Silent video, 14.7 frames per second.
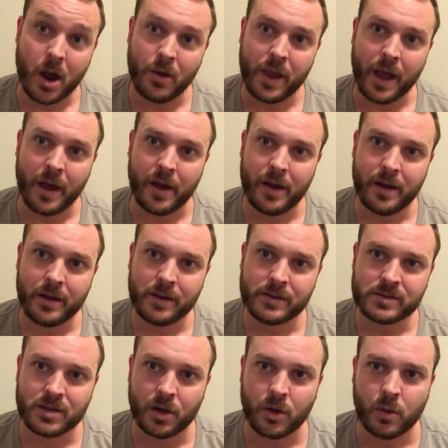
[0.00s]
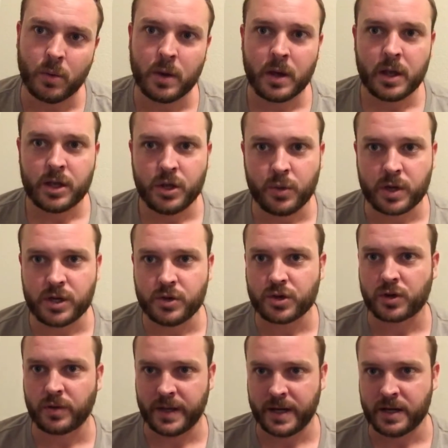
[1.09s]
Oh, yeah. So you could use
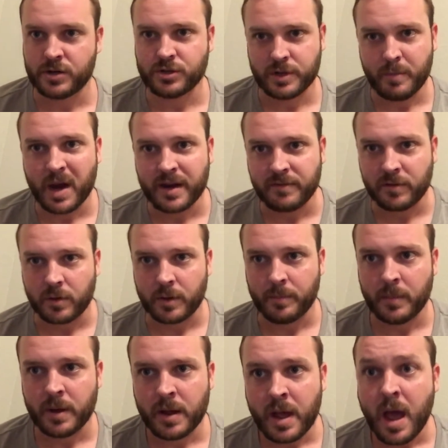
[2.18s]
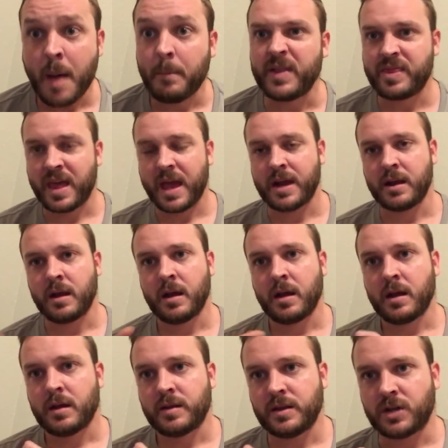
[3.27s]
your clean energy money for him. But then
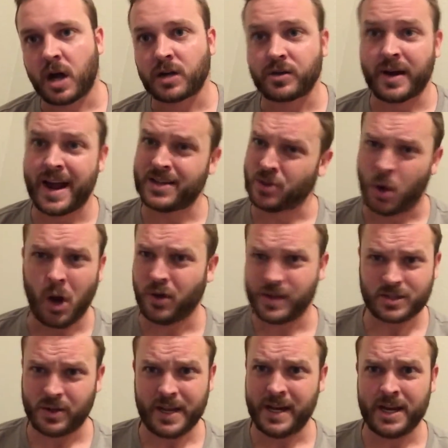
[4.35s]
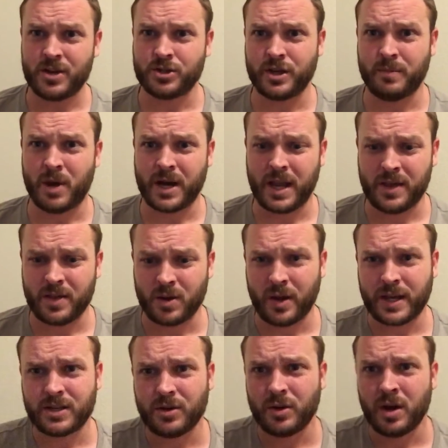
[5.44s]
the doctor has all this clean energy money, and they're
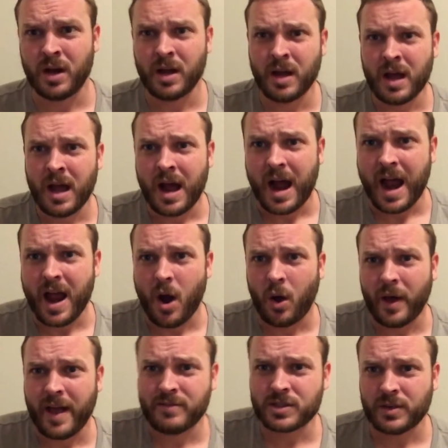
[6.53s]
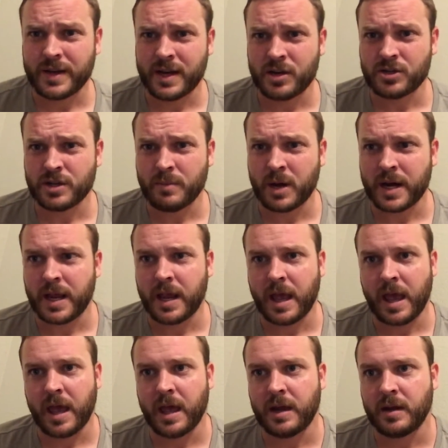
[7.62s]
like, dude, all I have is clean energy money,
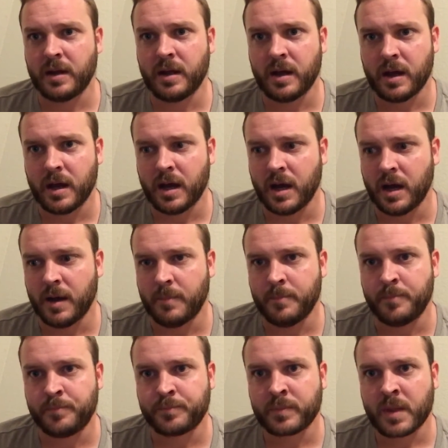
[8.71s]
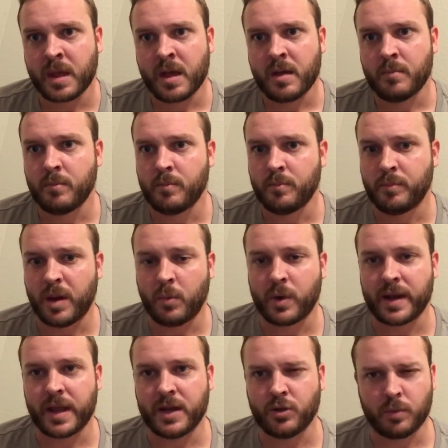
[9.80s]
and but
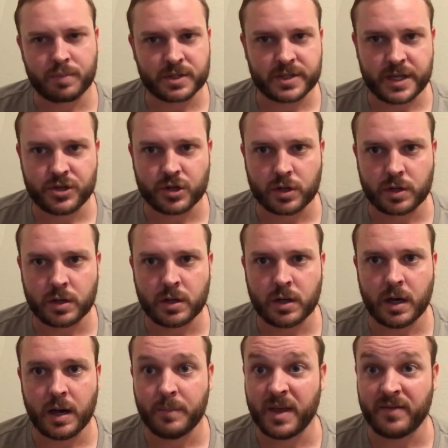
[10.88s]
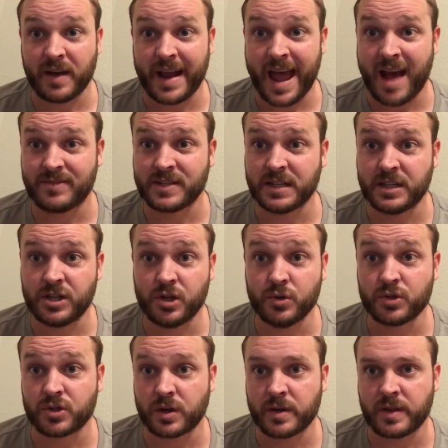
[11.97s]
when they do a procedure, if I have to
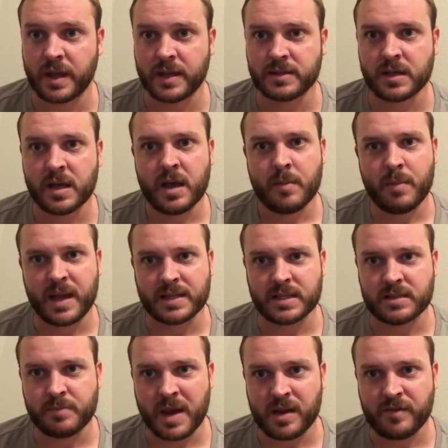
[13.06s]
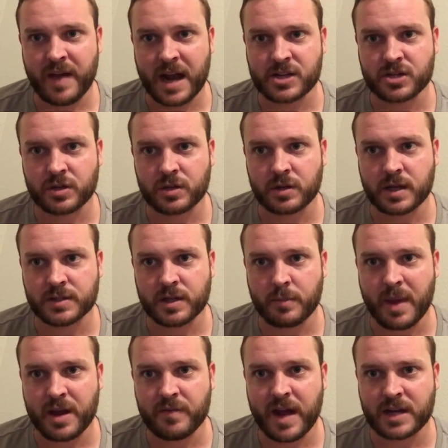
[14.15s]
use certain things because it's manufactured, because they're
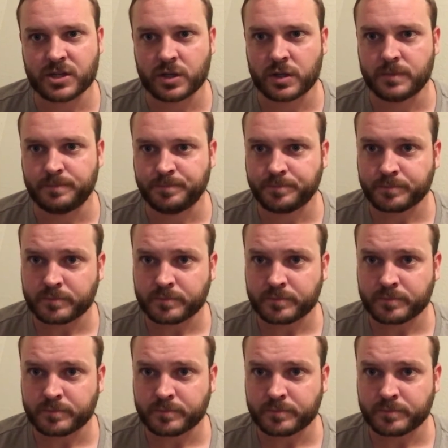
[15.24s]
manufactured,